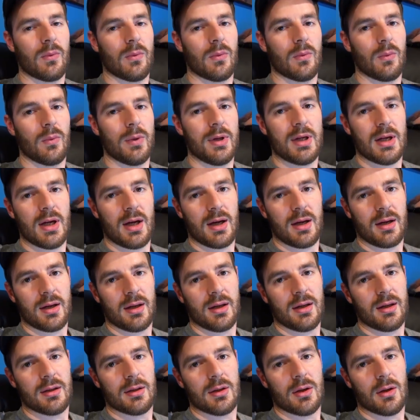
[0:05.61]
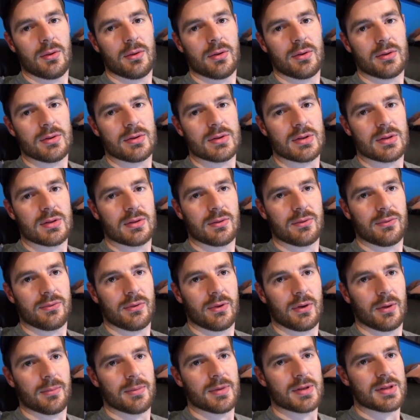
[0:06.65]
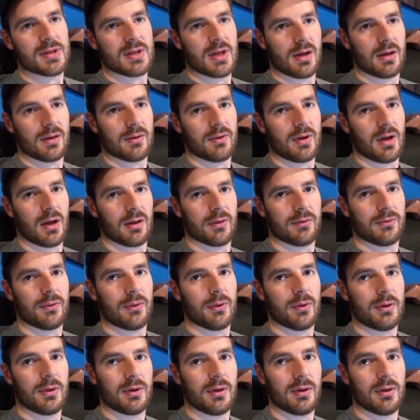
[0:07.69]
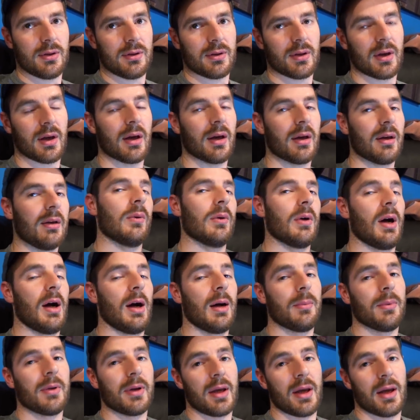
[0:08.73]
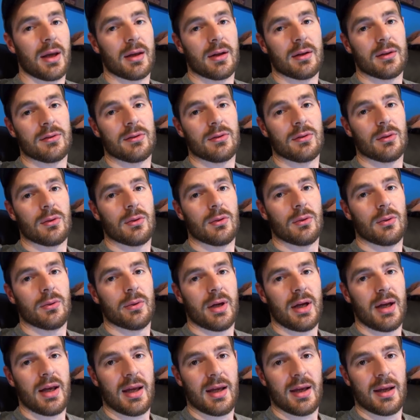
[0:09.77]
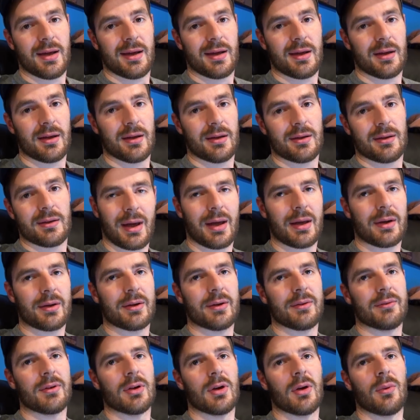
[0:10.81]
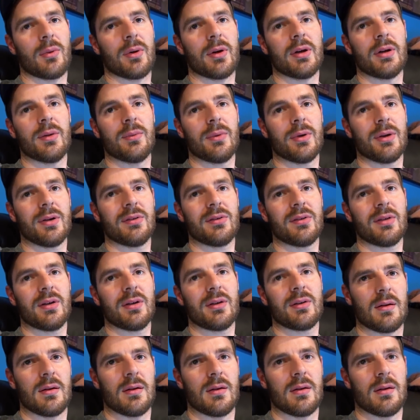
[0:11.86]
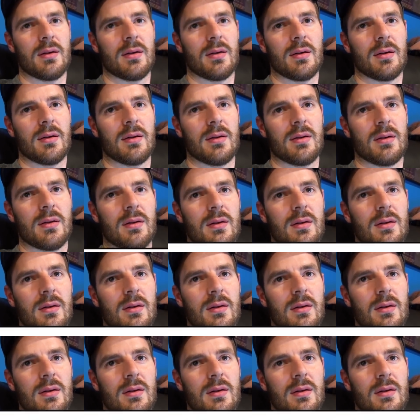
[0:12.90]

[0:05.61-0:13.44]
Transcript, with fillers: we got a notice from the state of California that we're obligated to hang, I don't even know what it, what is it? All in one